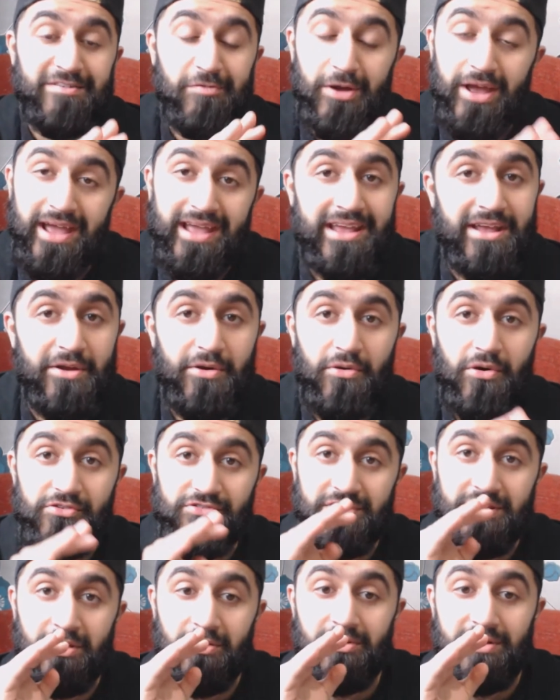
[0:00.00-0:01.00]
There were 8
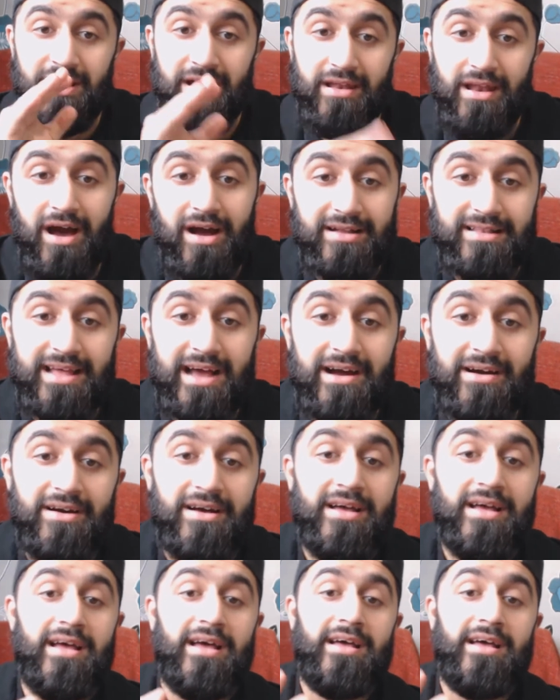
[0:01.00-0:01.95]
heroes and they all got knocked out.